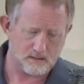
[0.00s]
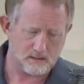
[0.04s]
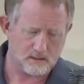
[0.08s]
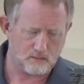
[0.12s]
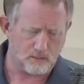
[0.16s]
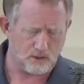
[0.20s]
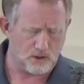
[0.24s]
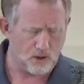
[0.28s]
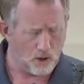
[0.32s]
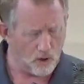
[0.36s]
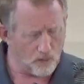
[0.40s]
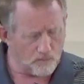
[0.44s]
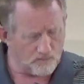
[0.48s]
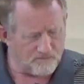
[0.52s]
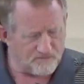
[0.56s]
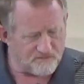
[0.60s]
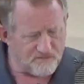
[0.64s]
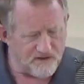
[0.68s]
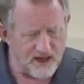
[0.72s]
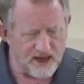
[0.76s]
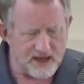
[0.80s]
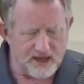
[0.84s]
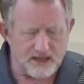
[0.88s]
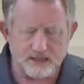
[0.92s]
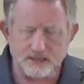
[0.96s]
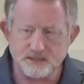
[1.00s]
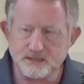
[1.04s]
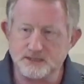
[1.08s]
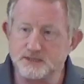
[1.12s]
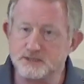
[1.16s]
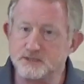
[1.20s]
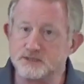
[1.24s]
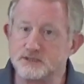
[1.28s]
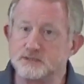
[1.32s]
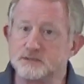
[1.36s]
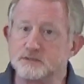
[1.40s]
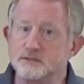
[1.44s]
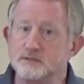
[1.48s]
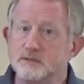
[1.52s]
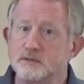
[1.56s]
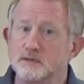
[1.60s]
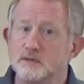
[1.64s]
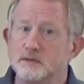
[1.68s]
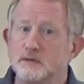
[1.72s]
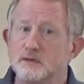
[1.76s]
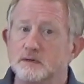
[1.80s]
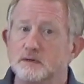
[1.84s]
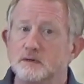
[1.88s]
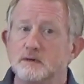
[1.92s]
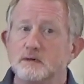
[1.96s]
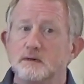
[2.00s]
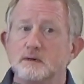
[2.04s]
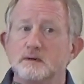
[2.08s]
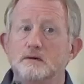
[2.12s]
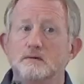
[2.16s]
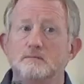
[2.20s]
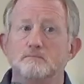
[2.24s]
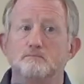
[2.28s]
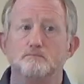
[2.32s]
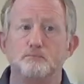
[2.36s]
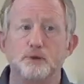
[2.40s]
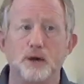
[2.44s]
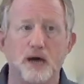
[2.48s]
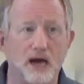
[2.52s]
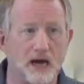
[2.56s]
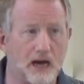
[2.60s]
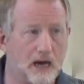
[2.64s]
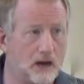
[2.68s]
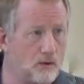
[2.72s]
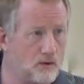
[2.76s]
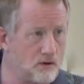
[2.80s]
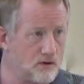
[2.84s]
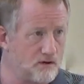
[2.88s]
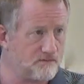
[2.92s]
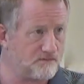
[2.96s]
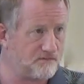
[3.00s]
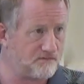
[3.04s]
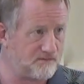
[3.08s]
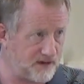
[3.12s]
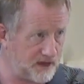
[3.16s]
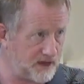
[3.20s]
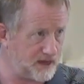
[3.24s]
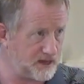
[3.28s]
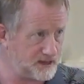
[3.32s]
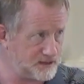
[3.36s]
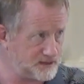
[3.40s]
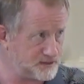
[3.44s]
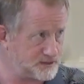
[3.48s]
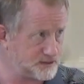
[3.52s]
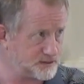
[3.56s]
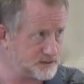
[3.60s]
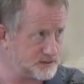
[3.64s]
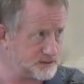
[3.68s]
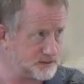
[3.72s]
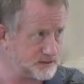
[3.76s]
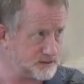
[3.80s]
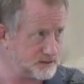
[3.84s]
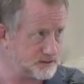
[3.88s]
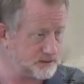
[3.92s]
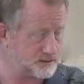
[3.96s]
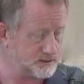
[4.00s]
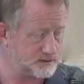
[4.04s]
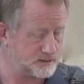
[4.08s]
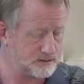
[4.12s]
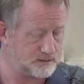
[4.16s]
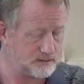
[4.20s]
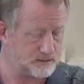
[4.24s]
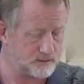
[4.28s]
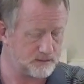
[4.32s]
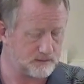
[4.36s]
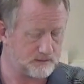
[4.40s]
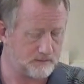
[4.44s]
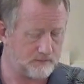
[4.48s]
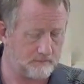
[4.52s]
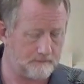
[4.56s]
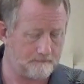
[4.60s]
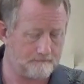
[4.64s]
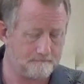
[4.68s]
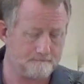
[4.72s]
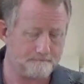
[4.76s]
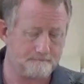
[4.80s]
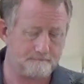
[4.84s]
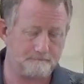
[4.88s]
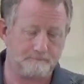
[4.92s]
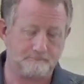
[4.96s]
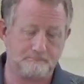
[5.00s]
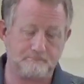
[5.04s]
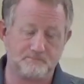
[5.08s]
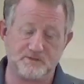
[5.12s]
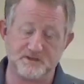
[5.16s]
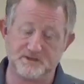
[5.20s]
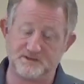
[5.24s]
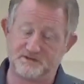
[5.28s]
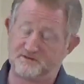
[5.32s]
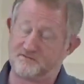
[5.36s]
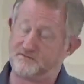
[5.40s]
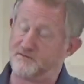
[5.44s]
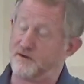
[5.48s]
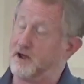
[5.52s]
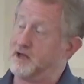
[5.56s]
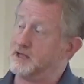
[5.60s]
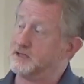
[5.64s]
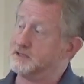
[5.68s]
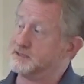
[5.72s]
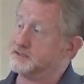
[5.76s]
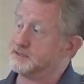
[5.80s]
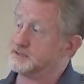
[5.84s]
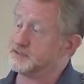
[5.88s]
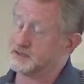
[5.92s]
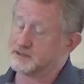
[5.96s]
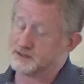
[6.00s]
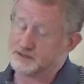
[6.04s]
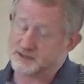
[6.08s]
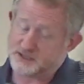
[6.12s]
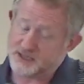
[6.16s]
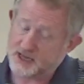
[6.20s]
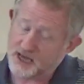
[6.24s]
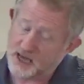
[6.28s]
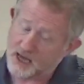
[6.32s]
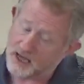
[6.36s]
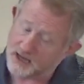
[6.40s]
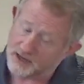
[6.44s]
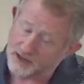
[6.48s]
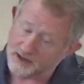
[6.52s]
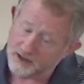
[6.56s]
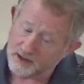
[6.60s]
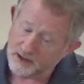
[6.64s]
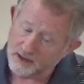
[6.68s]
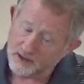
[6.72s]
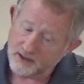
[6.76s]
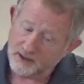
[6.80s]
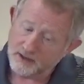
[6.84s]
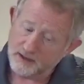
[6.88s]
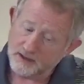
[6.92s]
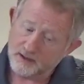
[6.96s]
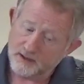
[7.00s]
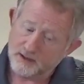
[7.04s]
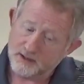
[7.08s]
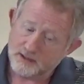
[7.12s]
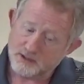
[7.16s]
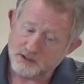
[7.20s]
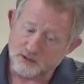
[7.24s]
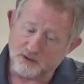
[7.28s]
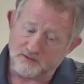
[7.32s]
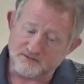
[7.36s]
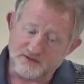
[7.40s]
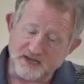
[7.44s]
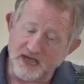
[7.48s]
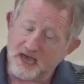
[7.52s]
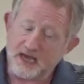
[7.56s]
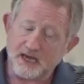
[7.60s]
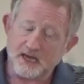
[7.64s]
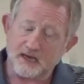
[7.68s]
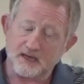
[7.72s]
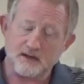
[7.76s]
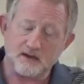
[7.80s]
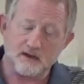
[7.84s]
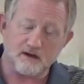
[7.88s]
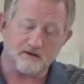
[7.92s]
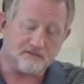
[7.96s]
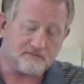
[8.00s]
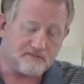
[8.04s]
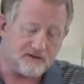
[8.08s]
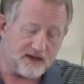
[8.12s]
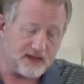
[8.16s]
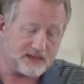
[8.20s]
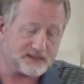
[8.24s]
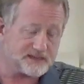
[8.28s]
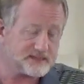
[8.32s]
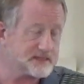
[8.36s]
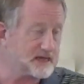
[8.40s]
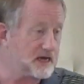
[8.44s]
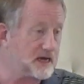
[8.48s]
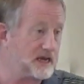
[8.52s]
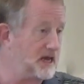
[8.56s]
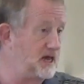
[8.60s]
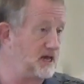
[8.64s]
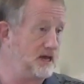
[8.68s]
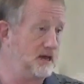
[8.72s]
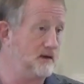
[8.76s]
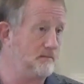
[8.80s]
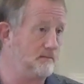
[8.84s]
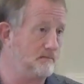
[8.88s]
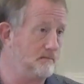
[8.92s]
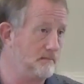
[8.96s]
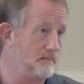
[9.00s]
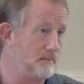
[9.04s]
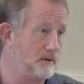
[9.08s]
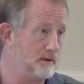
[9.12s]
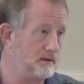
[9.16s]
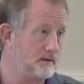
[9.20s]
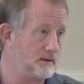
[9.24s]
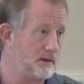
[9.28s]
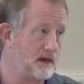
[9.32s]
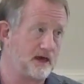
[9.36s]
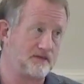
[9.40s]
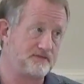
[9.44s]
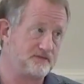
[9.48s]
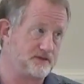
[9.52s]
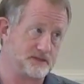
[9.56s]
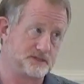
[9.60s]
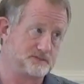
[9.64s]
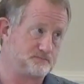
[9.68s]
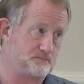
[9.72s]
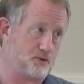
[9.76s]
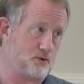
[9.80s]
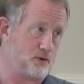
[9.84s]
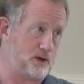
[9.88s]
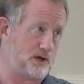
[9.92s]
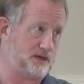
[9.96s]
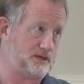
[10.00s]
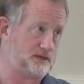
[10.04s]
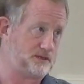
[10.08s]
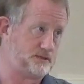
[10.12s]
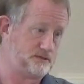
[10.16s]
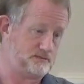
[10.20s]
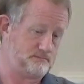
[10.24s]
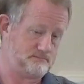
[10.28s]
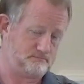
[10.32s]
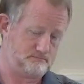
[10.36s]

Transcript: When hope fades, power fades. His friends are said to have taken offense at him at this point.